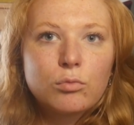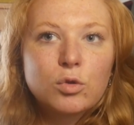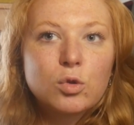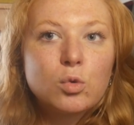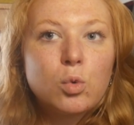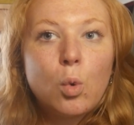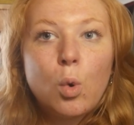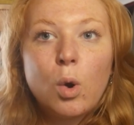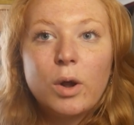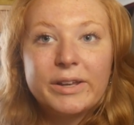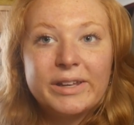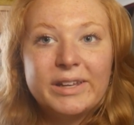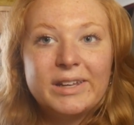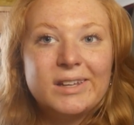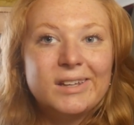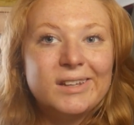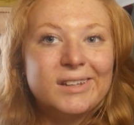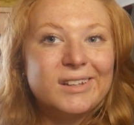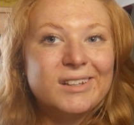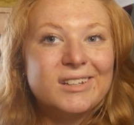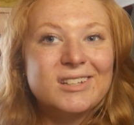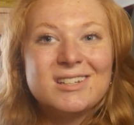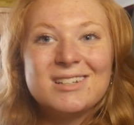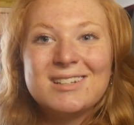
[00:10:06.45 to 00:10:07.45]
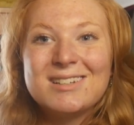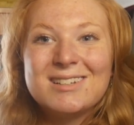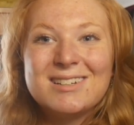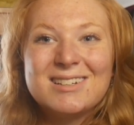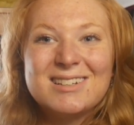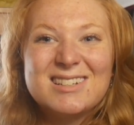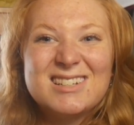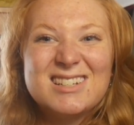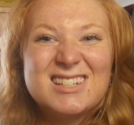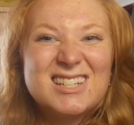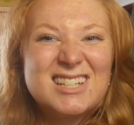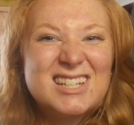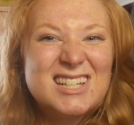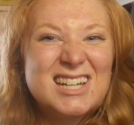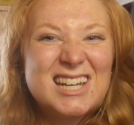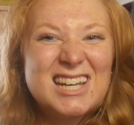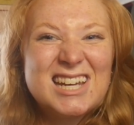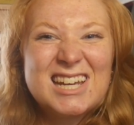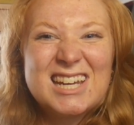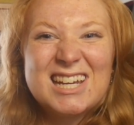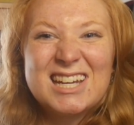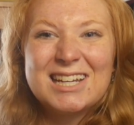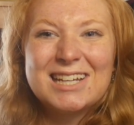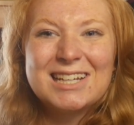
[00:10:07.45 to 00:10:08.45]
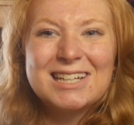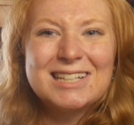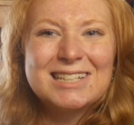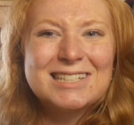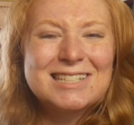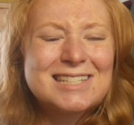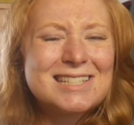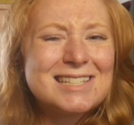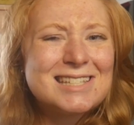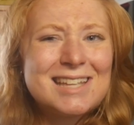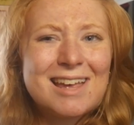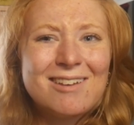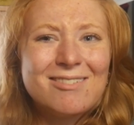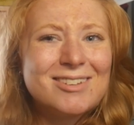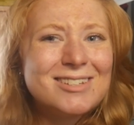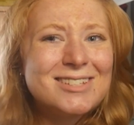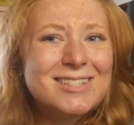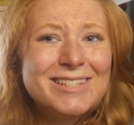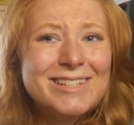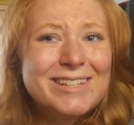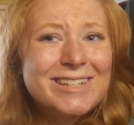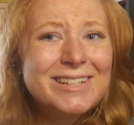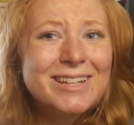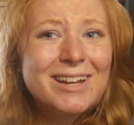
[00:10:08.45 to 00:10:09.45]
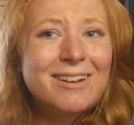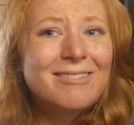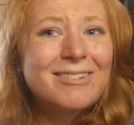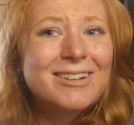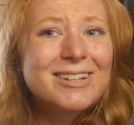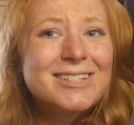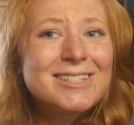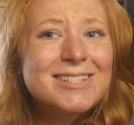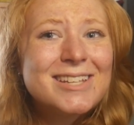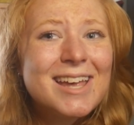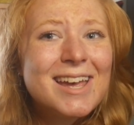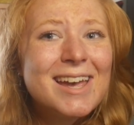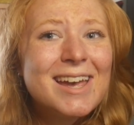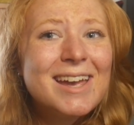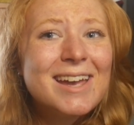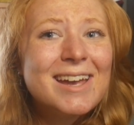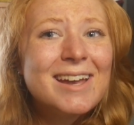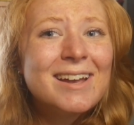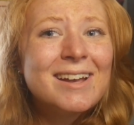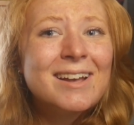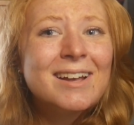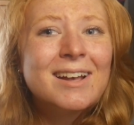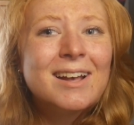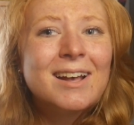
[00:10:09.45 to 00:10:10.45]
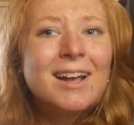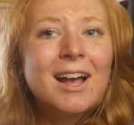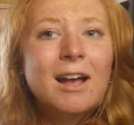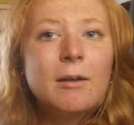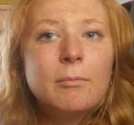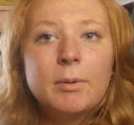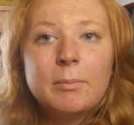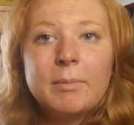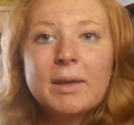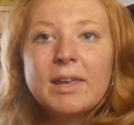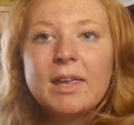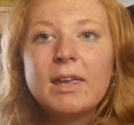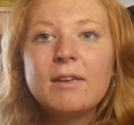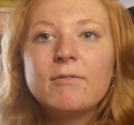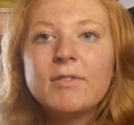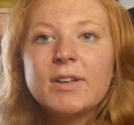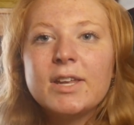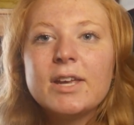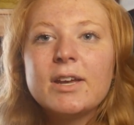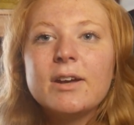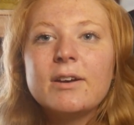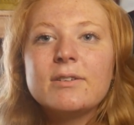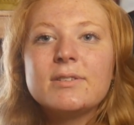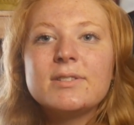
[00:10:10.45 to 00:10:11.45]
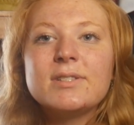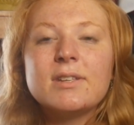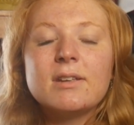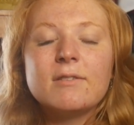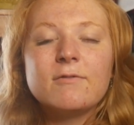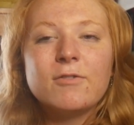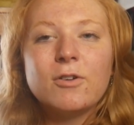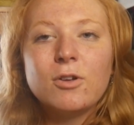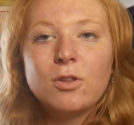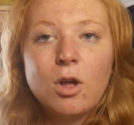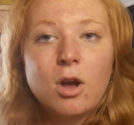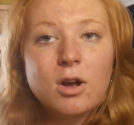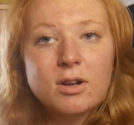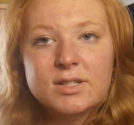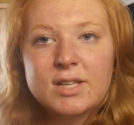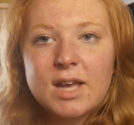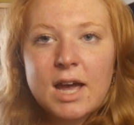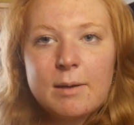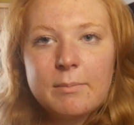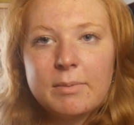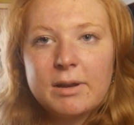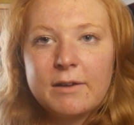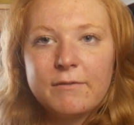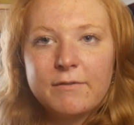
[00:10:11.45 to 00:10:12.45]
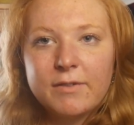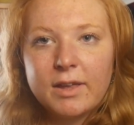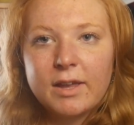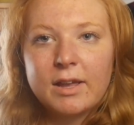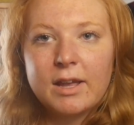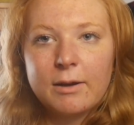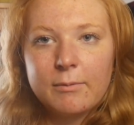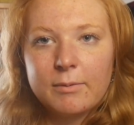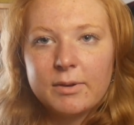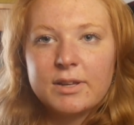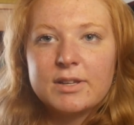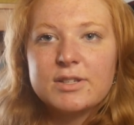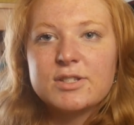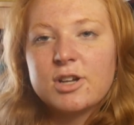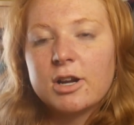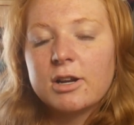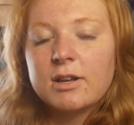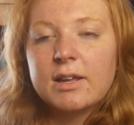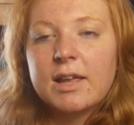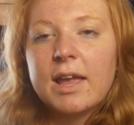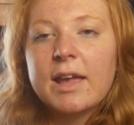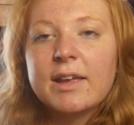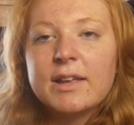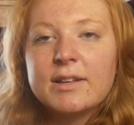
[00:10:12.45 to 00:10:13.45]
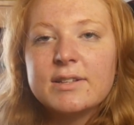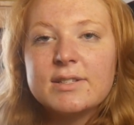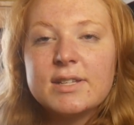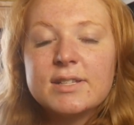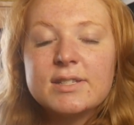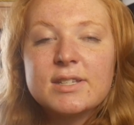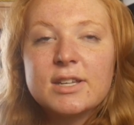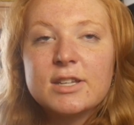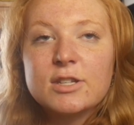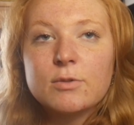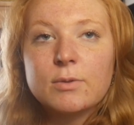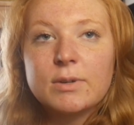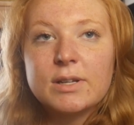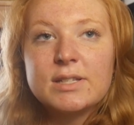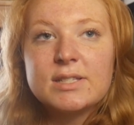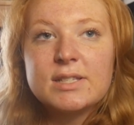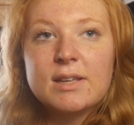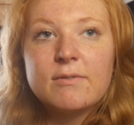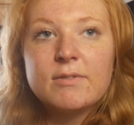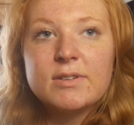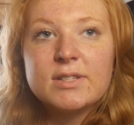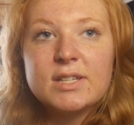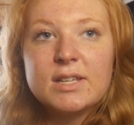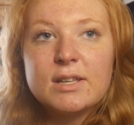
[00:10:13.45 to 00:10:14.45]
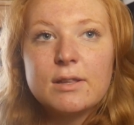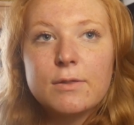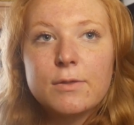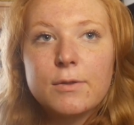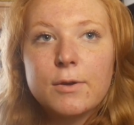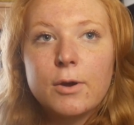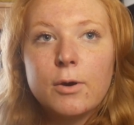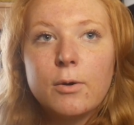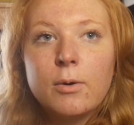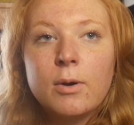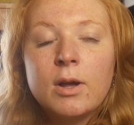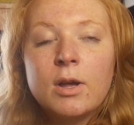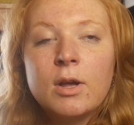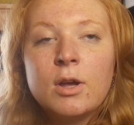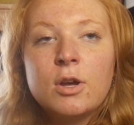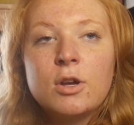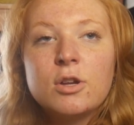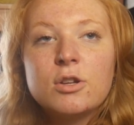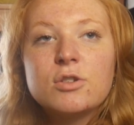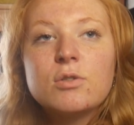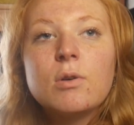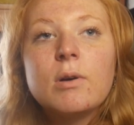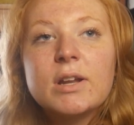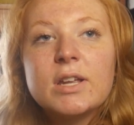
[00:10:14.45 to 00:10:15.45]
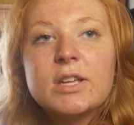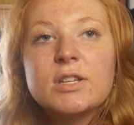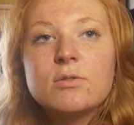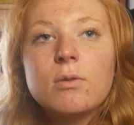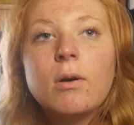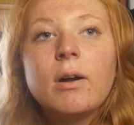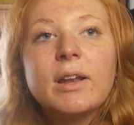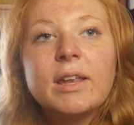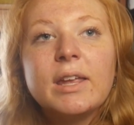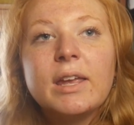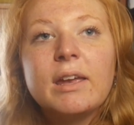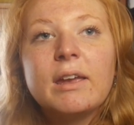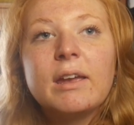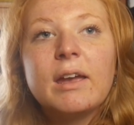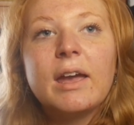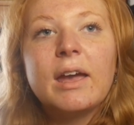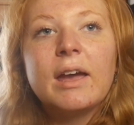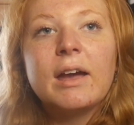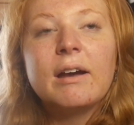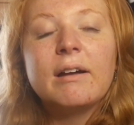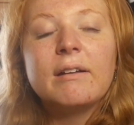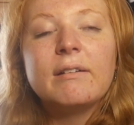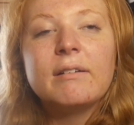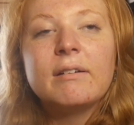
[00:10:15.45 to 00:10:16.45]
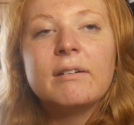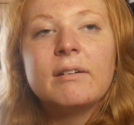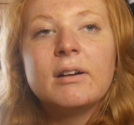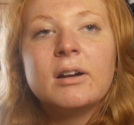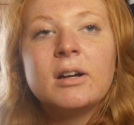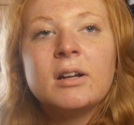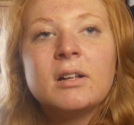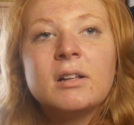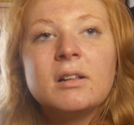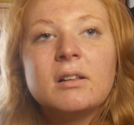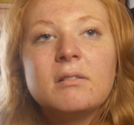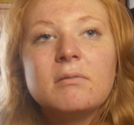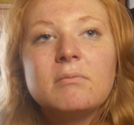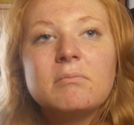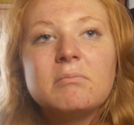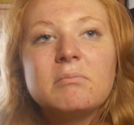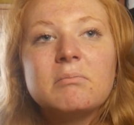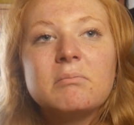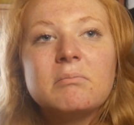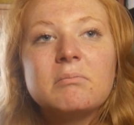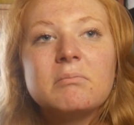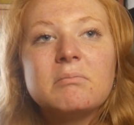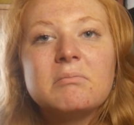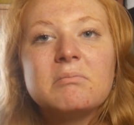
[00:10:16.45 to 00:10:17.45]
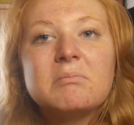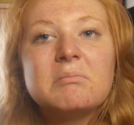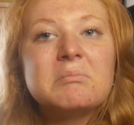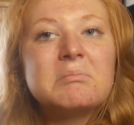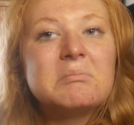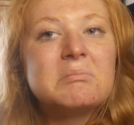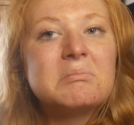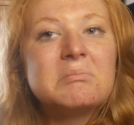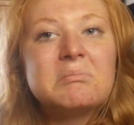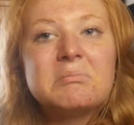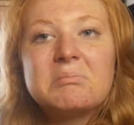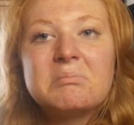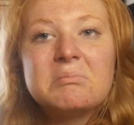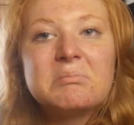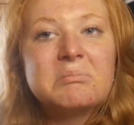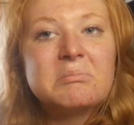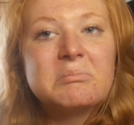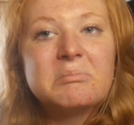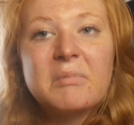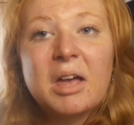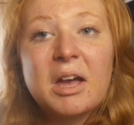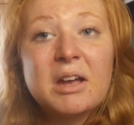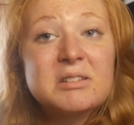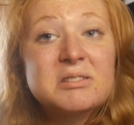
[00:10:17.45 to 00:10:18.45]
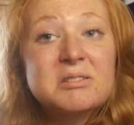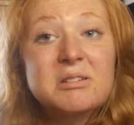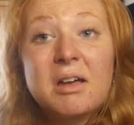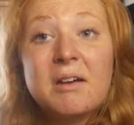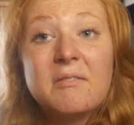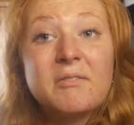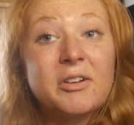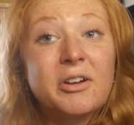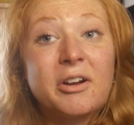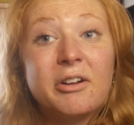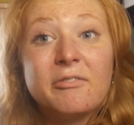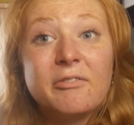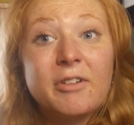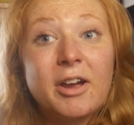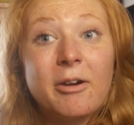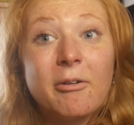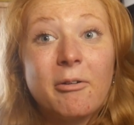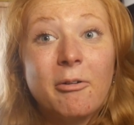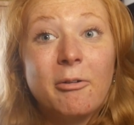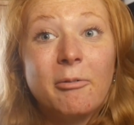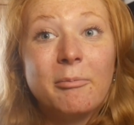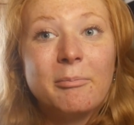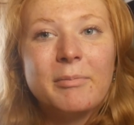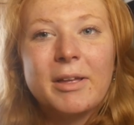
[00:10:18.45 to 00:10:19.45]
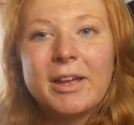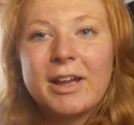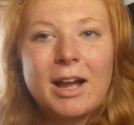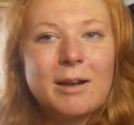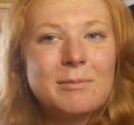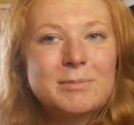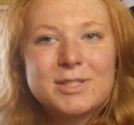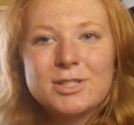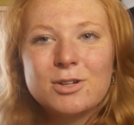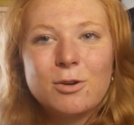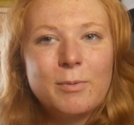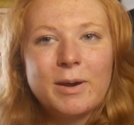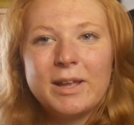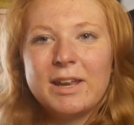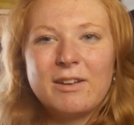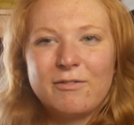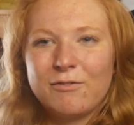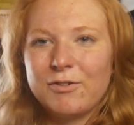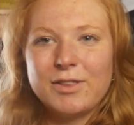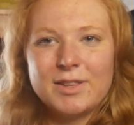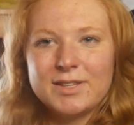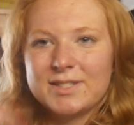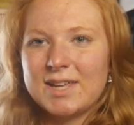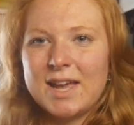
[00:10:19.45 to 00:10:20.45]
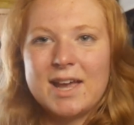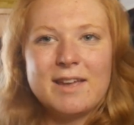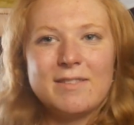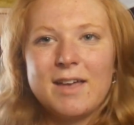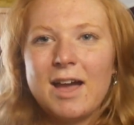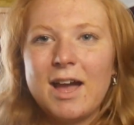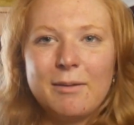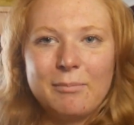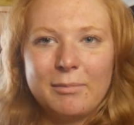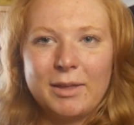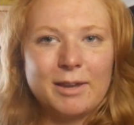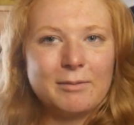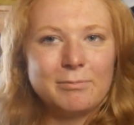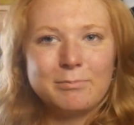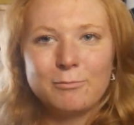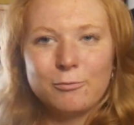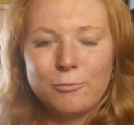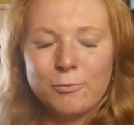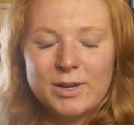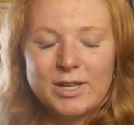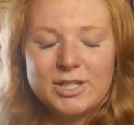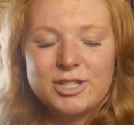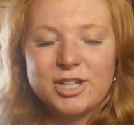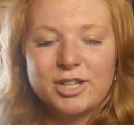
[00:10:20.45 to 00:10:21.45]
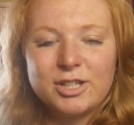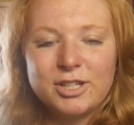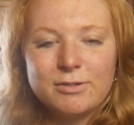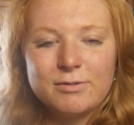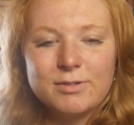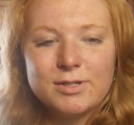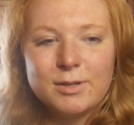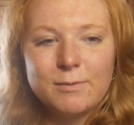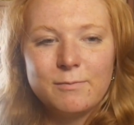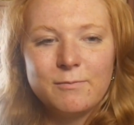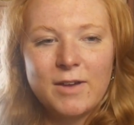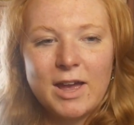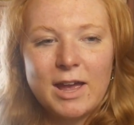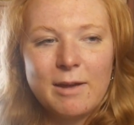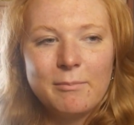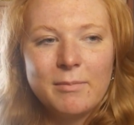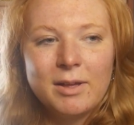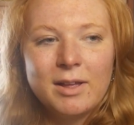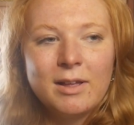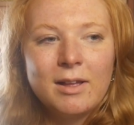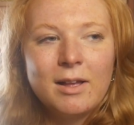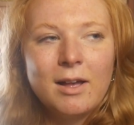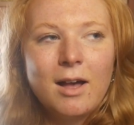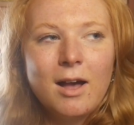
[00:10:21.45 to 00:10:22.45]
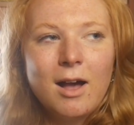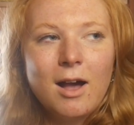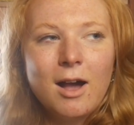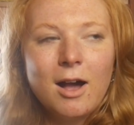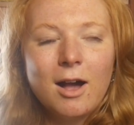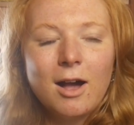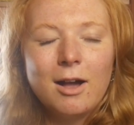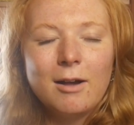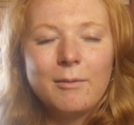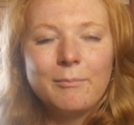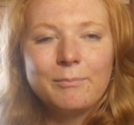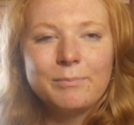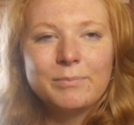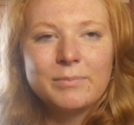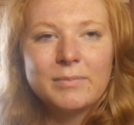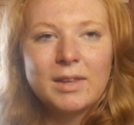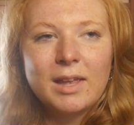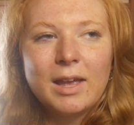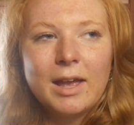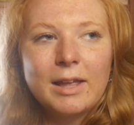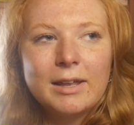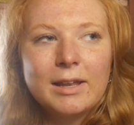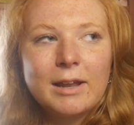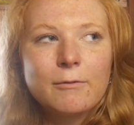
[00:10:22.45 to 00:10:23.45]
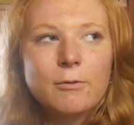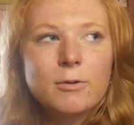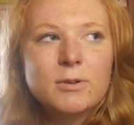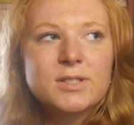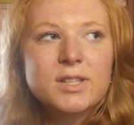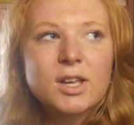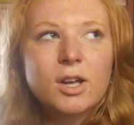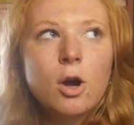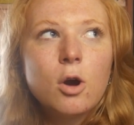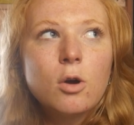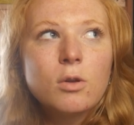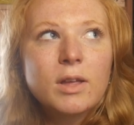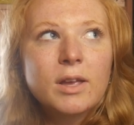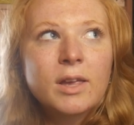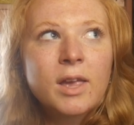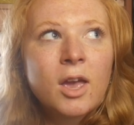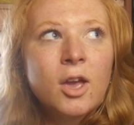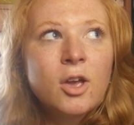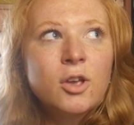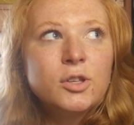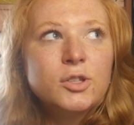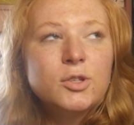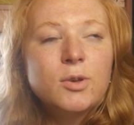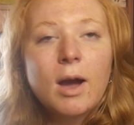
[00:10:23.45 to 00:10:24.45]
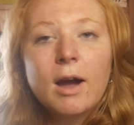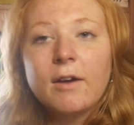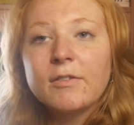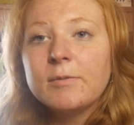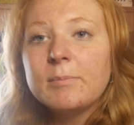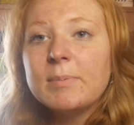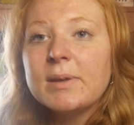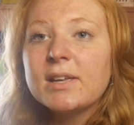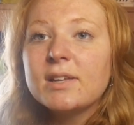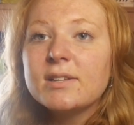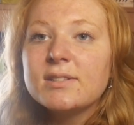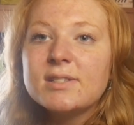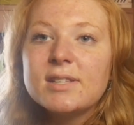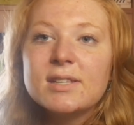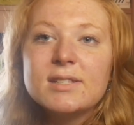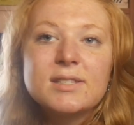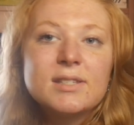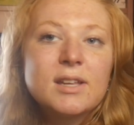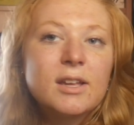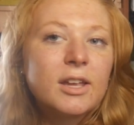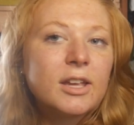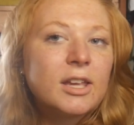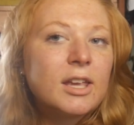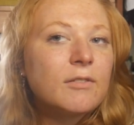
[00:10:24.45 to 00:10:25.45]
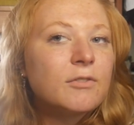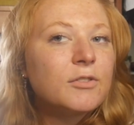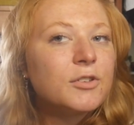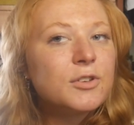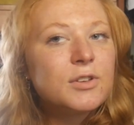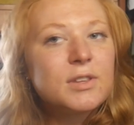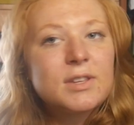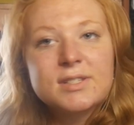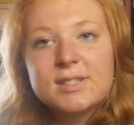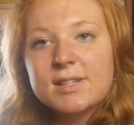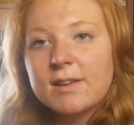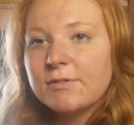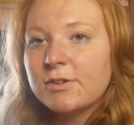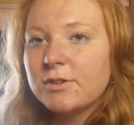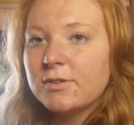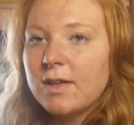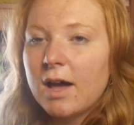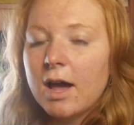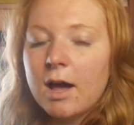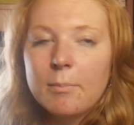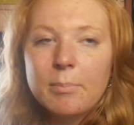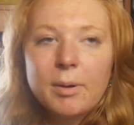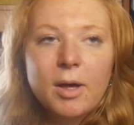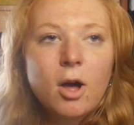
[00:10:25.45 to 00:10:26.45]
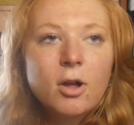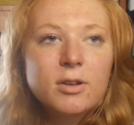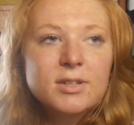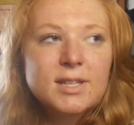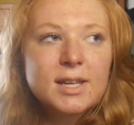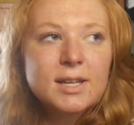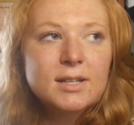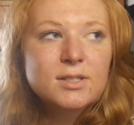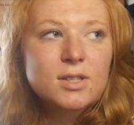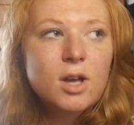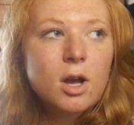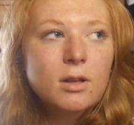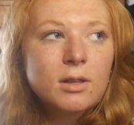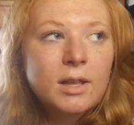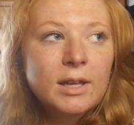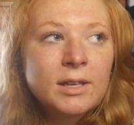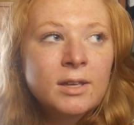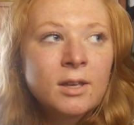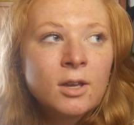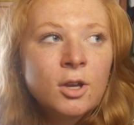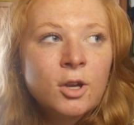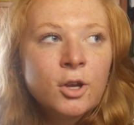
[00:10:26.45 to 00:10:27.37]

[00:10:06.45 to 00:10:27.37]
2017, I want to say. I'm making videos for a long time, but I feel like I really started to get consistent 2017 through 2020, and I still haven't gone viral. Like, I'm still waiting for the day that I'm like reaching YouTube fame. And everyone's like, oh, like, you have to be consistent, like, you have to do this, you have to do that. But on TikTok, like,